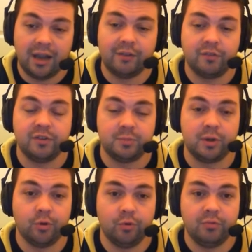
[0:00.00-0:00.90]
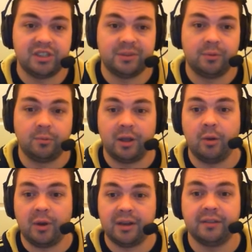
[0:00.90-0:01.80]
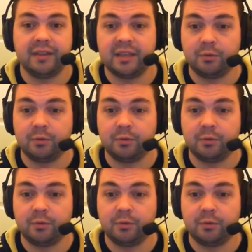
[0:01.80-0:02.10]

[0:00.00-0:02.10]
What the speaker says: Everything's been going reasonably well in the league.